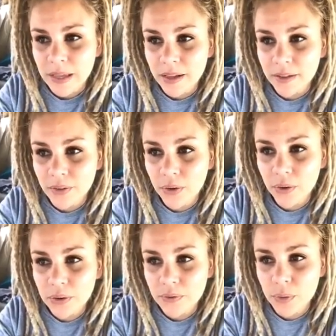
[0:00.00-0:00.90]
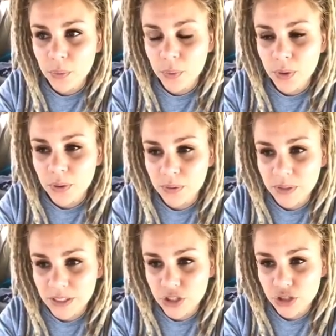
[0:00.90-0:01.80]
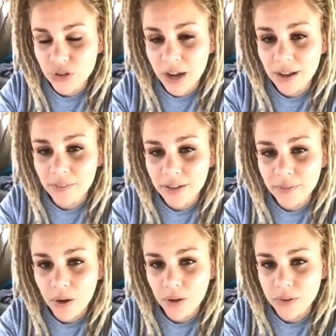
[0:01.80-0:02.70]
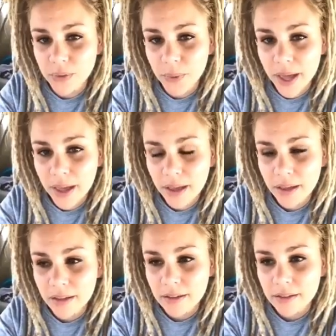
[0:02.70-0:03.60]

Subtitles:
And all of the worldly striving falls away.